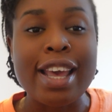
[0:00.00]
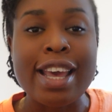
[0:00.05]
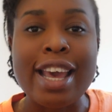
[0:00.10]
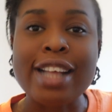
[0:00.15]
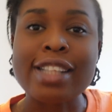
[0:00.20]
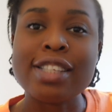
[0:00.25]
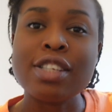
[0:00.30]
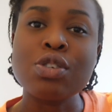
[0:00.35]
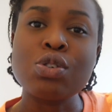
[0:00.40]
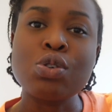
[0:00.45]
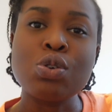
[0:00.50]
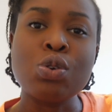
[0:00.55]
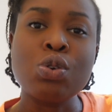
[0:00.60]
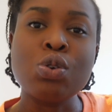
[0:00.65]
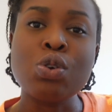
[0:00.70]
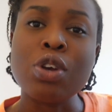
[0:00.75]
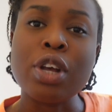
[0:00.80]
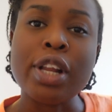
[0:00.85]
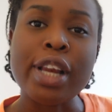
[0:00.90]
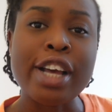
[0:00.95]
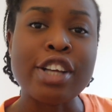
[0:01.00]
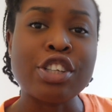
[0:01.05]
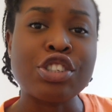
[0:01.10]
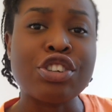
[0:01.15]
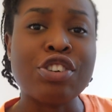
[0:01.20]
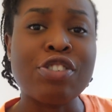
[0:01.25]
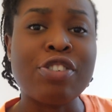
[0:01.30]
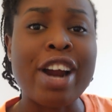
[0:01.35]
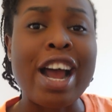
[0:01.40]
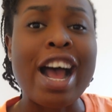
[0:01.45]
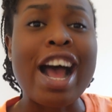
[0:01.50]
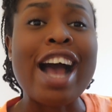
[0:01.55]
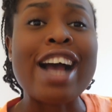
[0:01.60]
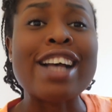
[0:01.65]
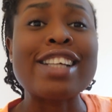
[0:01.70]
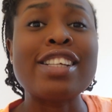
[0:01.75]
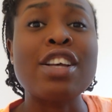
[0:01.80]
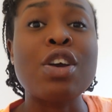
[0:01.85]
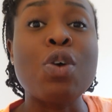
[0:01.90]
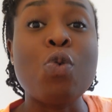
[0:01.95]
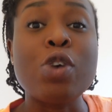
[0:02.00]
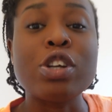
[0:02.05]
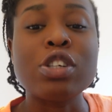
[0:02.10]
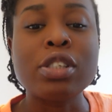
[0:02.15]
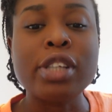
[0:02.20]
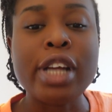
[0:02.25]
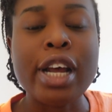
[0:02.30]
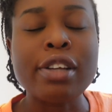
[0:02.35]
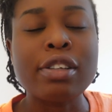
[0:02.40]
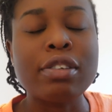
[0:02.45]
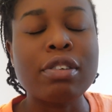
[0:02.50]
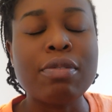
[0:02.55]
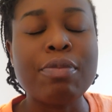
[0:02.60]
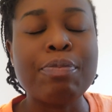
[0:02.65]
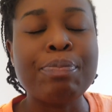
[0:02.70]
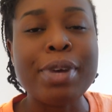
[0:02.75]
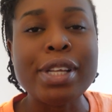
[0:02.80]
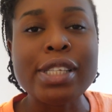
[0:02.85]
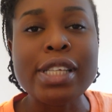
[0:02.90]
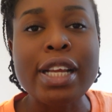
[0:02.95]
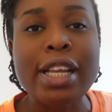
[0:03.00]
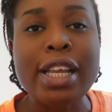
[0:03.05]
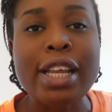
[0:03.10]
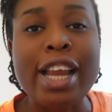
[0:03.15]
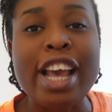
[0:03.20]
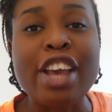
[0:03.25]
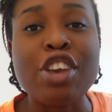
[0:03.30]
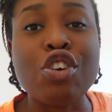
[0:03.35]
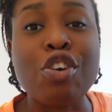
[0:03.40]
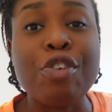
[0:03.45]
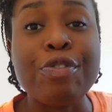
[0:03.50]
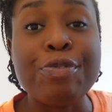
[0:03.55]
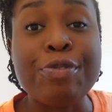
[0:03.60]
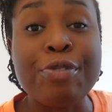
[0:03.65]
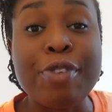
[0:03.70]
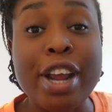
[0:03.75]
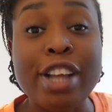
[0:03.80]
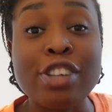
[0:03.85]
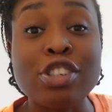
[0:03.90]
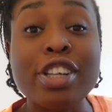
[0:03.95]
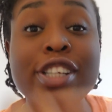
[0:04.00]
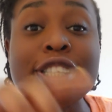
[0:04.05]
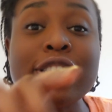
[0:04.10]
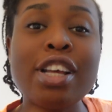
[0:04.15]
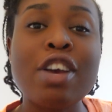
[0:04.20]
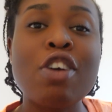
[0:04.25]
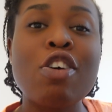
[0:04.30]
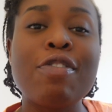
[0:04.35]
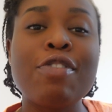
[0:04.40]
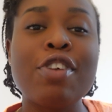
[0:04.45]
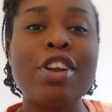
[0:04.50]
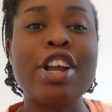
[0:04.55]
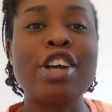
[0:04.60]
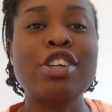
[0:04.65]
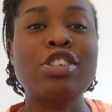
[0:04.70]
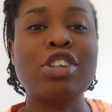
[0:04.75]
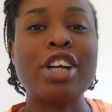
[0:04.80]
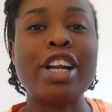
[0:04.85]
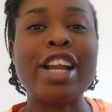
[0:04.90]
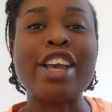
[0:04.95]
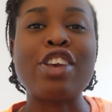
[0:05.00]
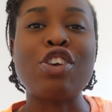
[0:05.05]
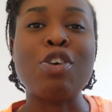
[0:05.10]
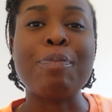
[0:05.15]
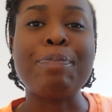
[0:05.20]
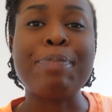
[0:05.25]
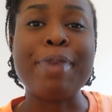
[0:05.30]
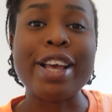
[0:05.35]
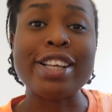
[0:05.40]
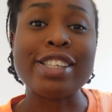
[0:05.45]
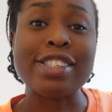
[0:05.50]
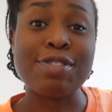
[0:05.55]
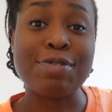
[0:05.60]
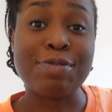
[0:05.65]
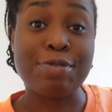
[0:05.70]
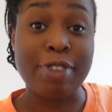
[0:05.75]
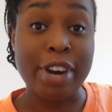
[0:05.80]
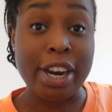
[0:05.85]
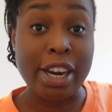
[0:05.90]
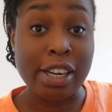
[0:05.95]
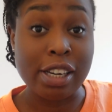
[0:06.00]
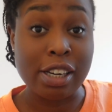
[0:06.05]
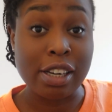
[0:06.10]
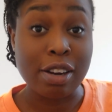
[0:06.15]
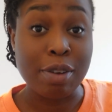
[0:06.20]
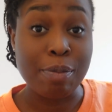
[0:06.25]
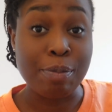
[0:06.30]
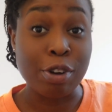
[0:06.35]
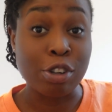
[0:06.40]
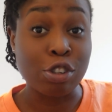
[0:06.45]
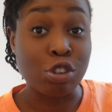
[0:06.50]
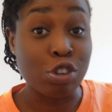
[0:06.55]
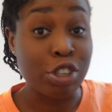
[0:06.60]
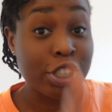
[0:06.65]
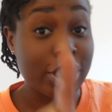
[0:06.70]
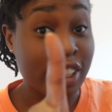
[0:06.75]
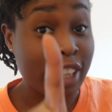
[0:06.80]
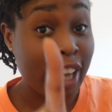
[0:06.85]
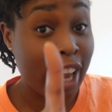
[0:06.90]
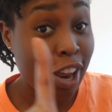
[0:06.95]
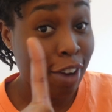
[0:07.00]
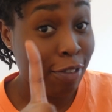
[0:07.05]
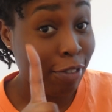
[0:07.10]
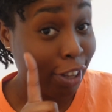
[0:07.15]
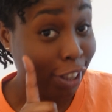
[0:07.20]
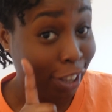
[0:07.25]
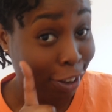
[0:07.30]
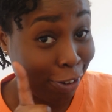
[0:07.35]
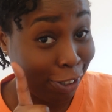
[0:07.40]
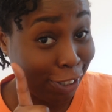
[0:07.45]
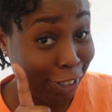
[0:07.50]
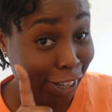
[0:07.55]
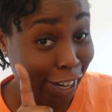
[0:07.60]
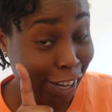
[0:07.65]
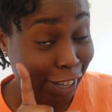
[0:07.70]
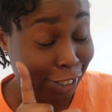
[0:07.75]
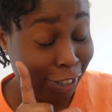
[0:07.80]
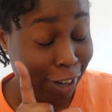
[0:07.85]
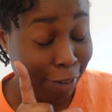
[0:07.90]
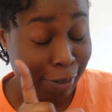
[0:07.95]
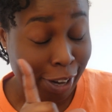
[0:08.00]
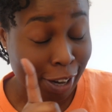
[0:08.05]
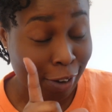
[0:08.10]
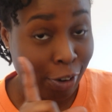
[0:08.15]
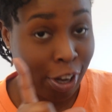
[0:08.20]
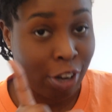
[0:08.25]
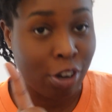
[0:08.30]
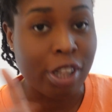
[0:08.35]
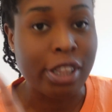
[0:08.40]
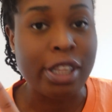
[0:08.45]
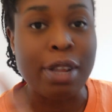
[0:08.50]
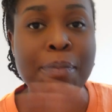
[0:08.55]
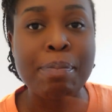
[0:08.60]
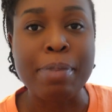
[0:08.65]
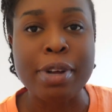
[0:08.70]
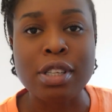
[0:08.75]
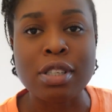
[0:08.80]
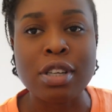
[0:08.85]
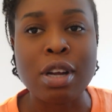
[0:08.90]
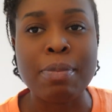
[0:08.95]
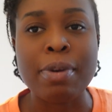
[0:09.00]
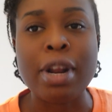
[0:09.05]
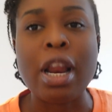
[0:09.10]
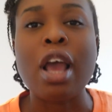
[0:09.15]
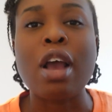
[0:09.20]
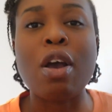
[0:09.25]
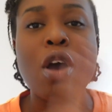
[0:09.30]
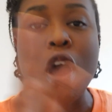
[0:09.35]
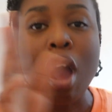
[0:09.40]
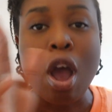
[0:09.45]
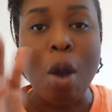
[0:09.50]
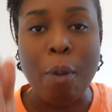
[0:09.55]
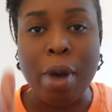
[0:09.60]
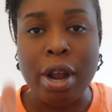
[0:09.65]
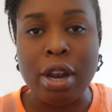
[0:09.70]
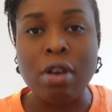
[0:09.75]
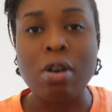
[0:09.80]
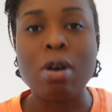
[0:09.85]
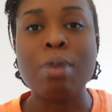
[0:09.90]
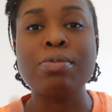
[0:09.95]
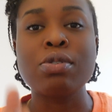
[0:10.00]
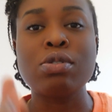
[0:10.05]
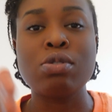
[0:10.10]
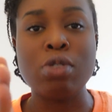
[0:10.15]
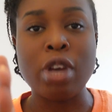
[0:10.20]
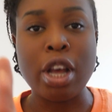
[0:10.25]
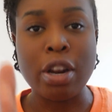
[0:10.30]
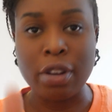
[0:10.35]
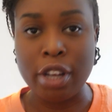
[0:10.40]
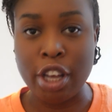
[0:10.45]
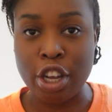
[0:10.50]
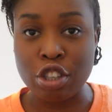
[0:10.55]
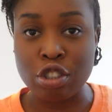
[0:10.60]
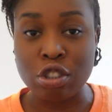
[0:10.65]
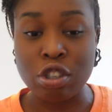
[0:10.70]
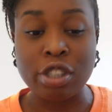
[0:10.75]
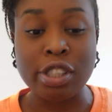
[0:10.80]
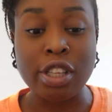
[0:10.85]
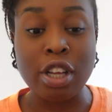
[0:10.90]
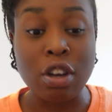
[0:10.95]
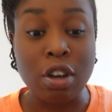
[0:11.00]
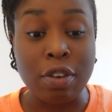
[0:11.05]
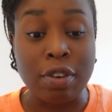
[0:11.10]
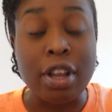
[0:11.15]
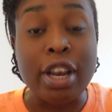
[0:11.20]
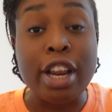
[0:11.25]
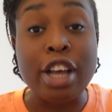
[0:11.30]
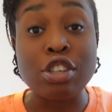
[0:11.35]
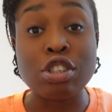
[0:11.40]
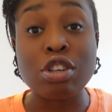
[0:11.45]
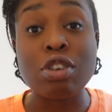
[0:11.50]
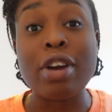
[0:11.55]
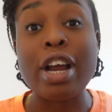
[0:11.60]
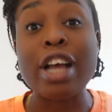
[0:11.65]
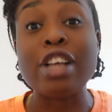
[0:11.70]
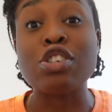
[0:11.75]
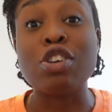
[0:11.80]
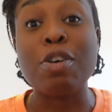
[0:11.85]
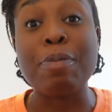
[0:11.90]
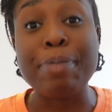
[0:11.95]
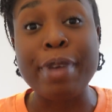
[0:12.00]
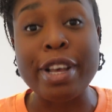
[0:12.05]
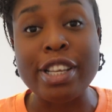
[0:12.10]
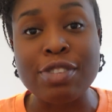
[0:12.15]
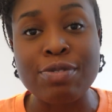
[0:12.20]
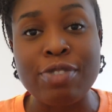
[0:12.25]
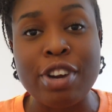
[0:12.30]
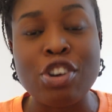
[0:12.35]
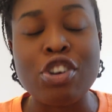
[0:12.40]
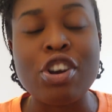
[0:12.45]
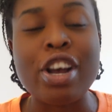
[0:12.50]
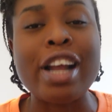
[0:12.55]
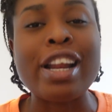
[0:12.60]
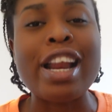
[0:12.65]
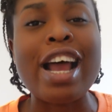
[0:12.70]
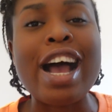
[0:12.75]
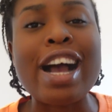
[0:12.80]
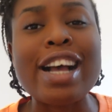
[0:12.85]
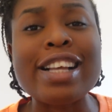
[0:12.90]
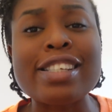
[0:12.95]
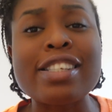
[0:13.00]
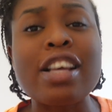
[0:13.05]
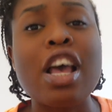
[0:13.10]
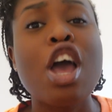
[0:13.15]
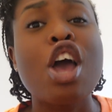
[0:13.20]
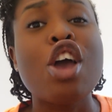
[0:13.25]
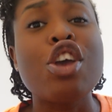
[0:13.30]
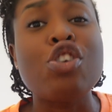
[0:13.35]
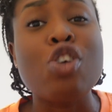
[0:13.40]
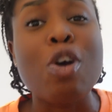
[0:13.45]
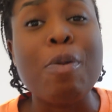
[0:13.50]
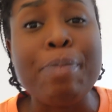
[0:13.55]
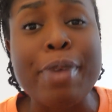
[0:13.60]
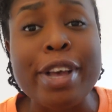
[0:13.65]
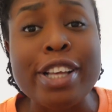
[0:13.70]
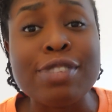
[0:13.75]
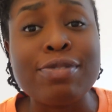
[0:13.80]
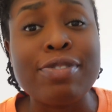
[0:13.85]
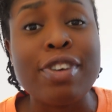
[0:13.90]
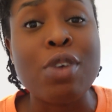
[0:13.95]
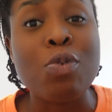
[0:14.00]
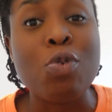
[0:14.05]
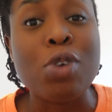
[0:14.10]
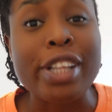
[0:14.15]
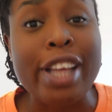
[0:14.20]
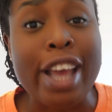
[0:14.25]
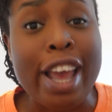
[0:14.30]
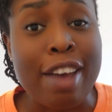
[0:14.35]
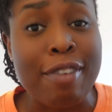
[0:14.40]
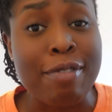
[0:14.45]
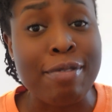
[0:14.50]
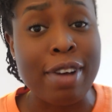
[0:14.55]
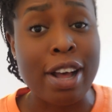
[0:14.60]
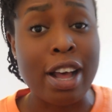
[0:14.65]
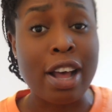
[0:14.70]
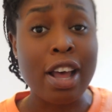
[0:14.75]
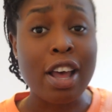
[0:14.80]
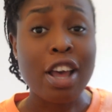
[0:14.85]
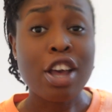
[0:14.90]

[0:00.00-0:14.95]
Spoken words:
getting to know your lecturer, asking questions, they're basically like your friend. Just think of your lecturer like your best friend, but don't share everything with your lecturer, by the way. Nothing personal, but like when it comes to your education, think of your lecturer as your best friend. You can ask your best friend whatever